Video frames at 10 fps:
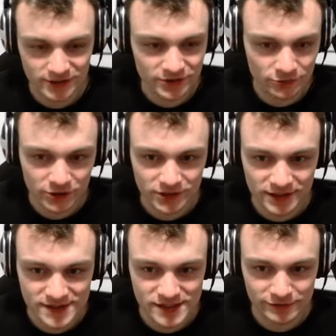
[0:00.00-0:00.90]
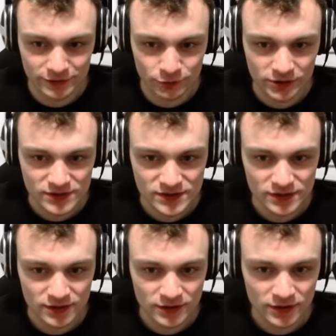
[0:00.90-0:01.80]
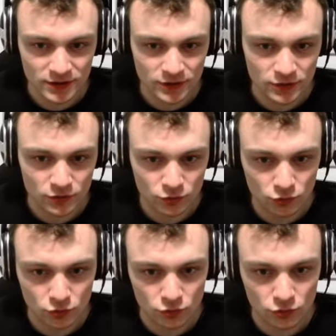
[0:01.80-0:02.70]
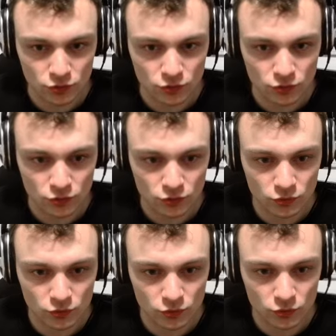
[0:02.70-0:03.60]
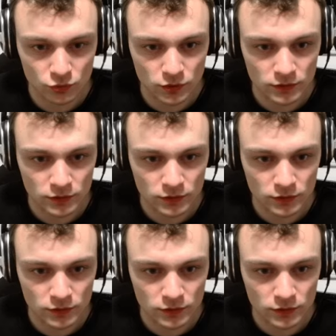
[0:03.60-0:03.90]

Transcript: the rocket and see if it works. Ooh.